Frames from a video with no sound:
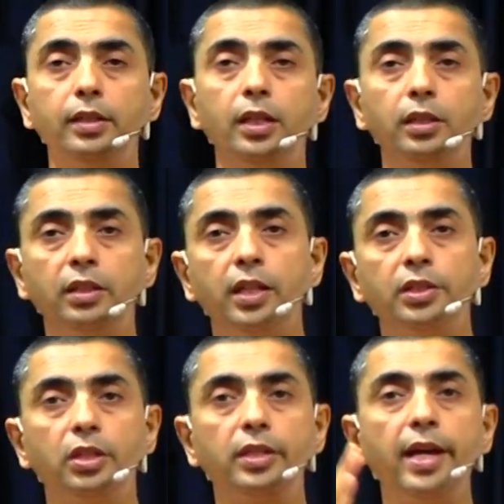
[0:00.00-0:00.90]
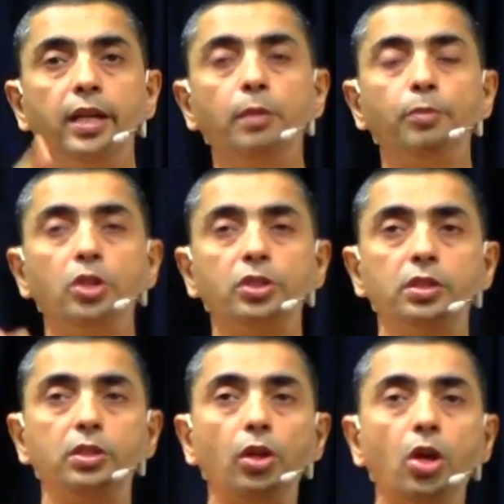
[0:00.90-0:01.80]
The other thing is a direct
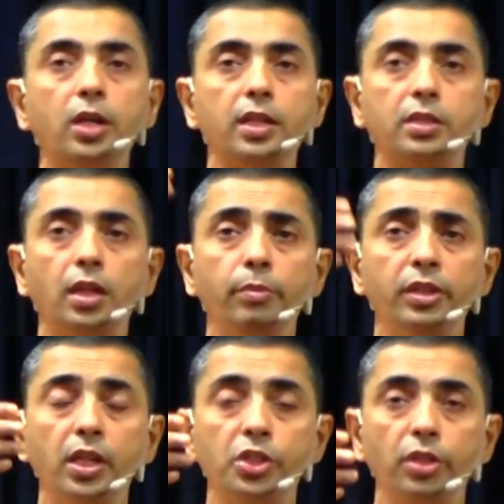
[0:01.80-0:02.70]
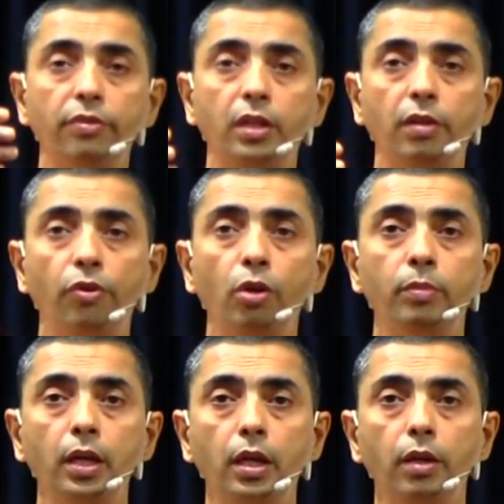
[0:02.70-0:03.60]
process. The Lord has come in the Archavigraha form.